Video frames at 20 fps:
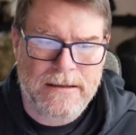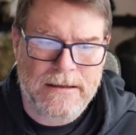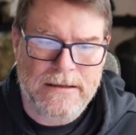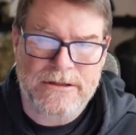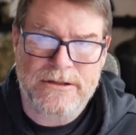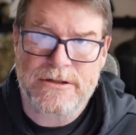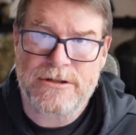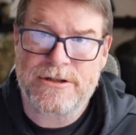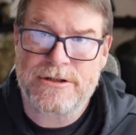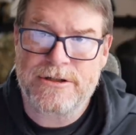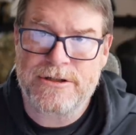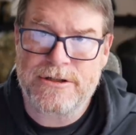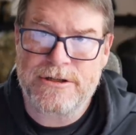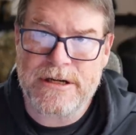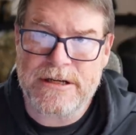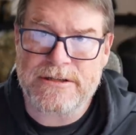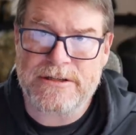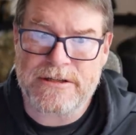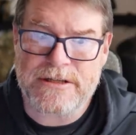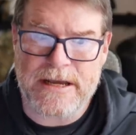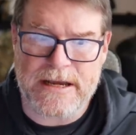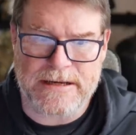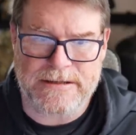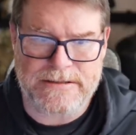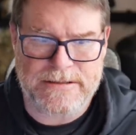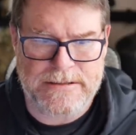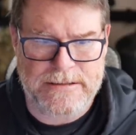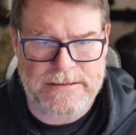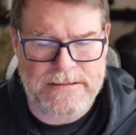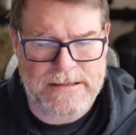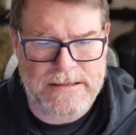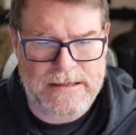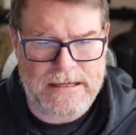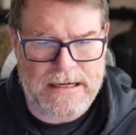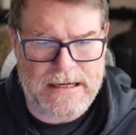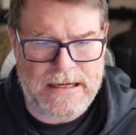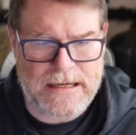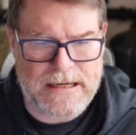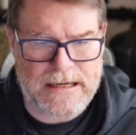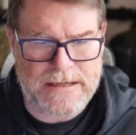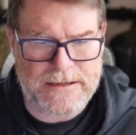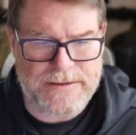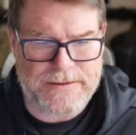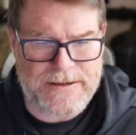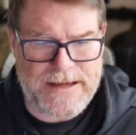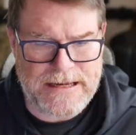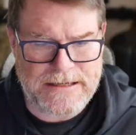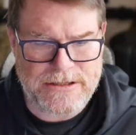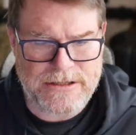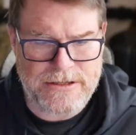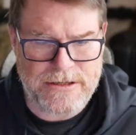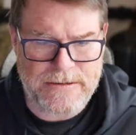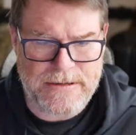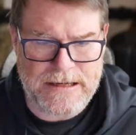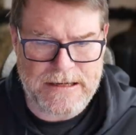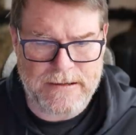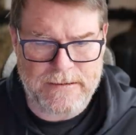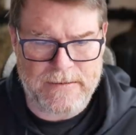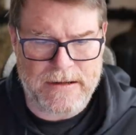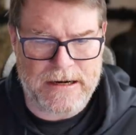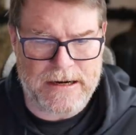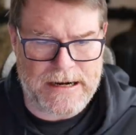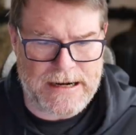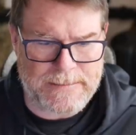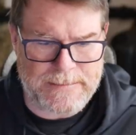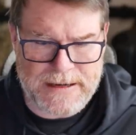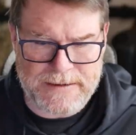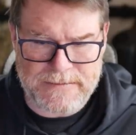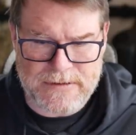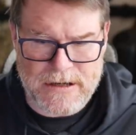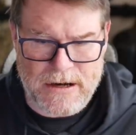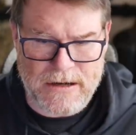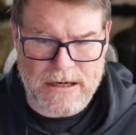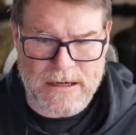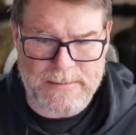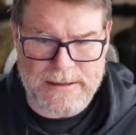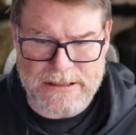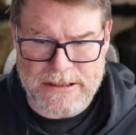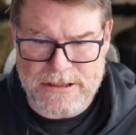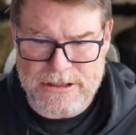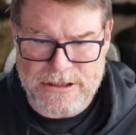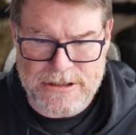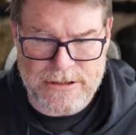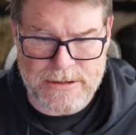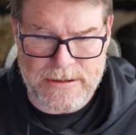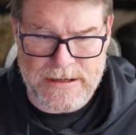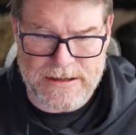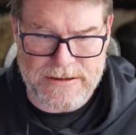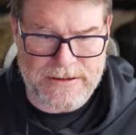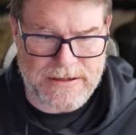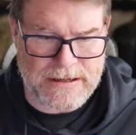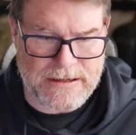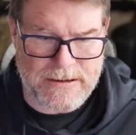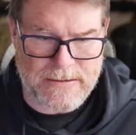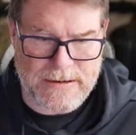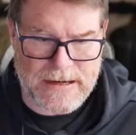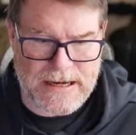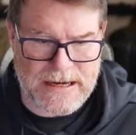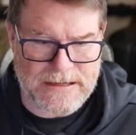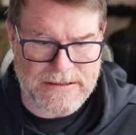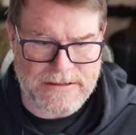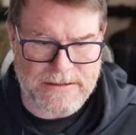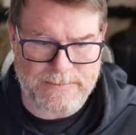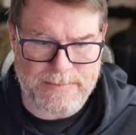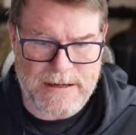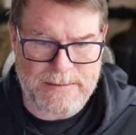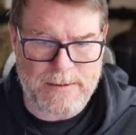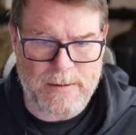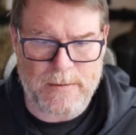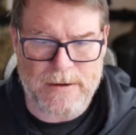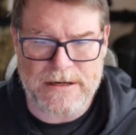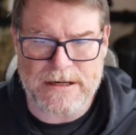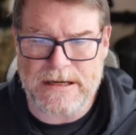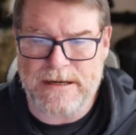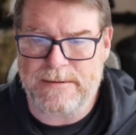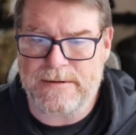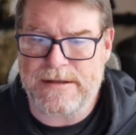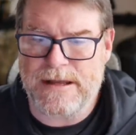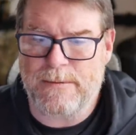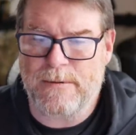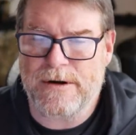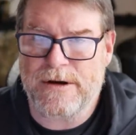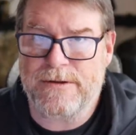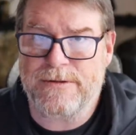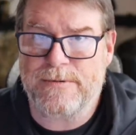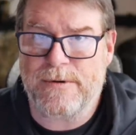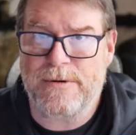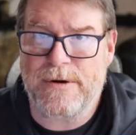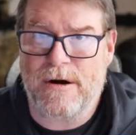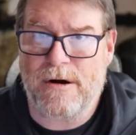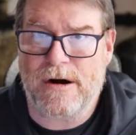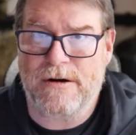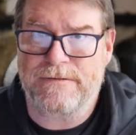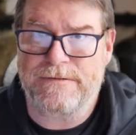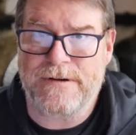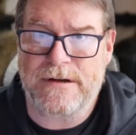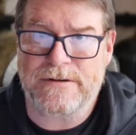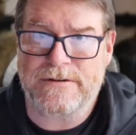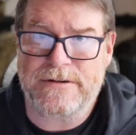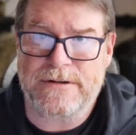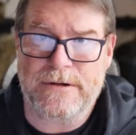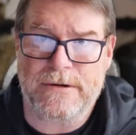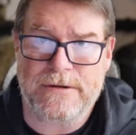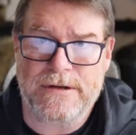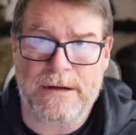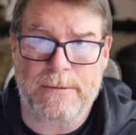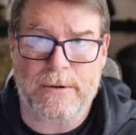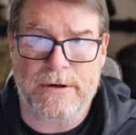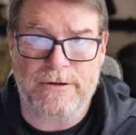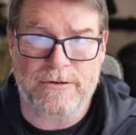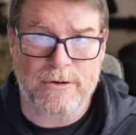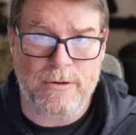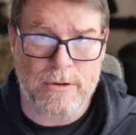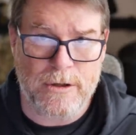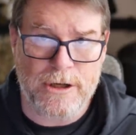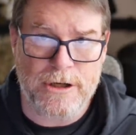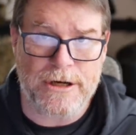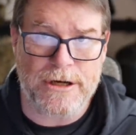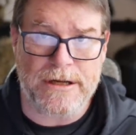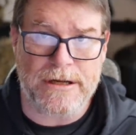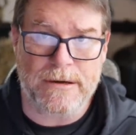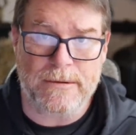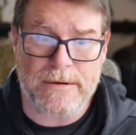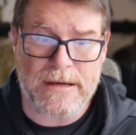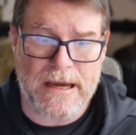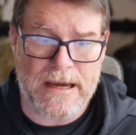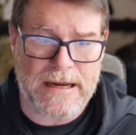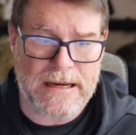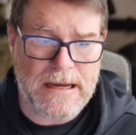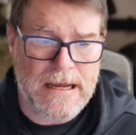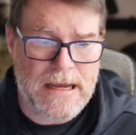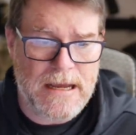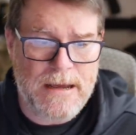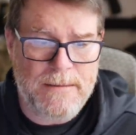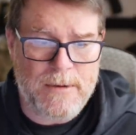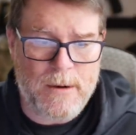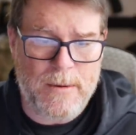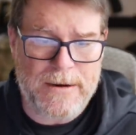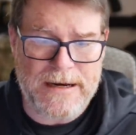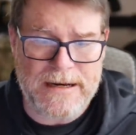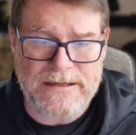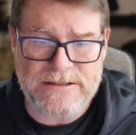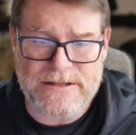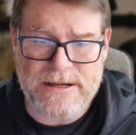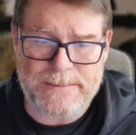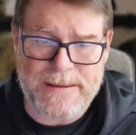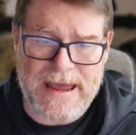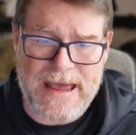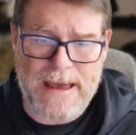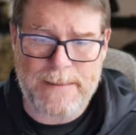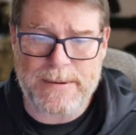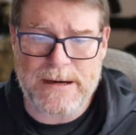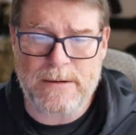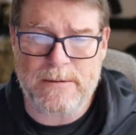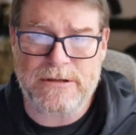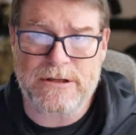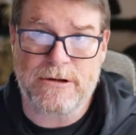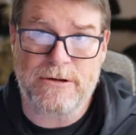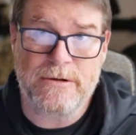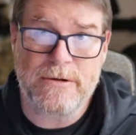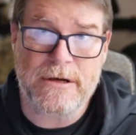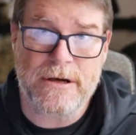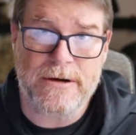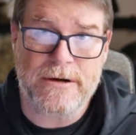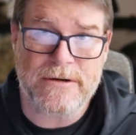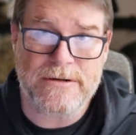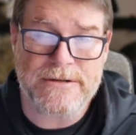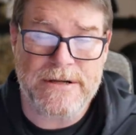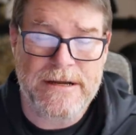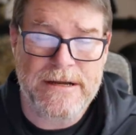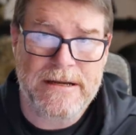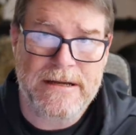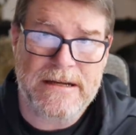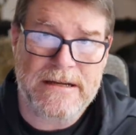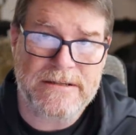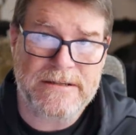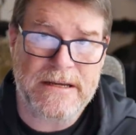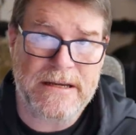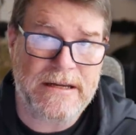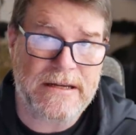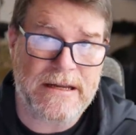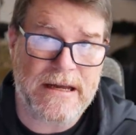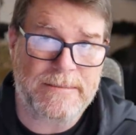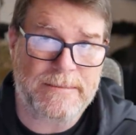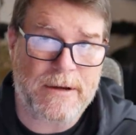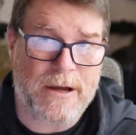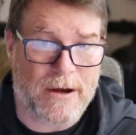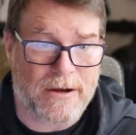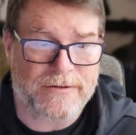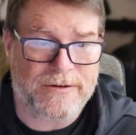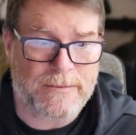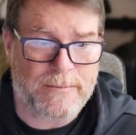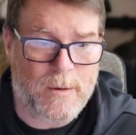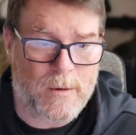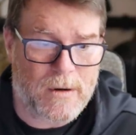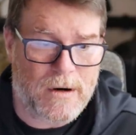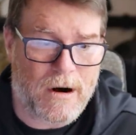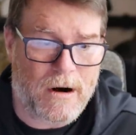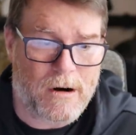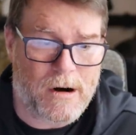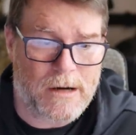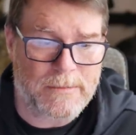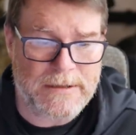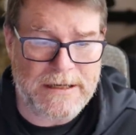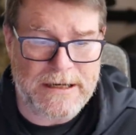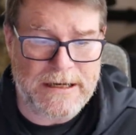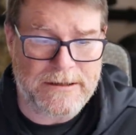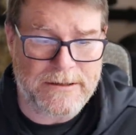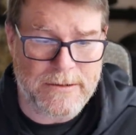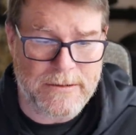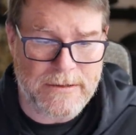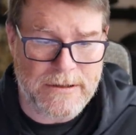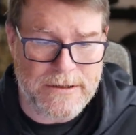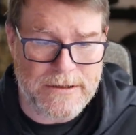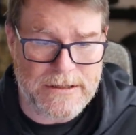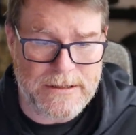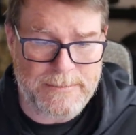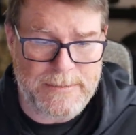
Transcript: Shit states. That shooting, all right, I'm not even talking about the shooting thing, okay? So people want to get, they want to throw the heartfelt deal. They want to do good, okay? But what ends up happening with the do-gooders is they end up causing more harm than they do good.